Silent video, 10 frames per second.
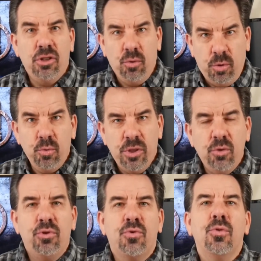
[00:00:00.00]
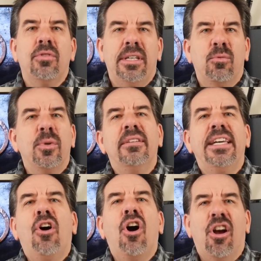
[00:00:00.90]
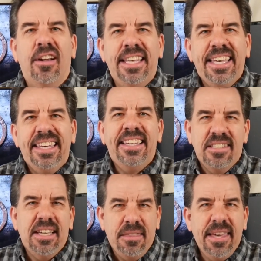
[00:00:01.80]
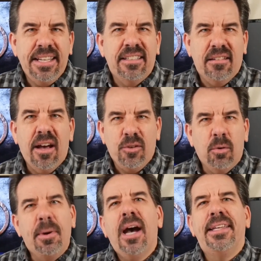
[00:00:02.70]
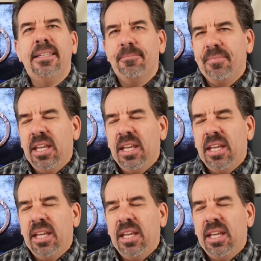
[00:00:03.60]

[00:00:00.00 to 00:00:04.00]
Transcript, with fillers: You, who you truly and really are, is a thetan, not your body.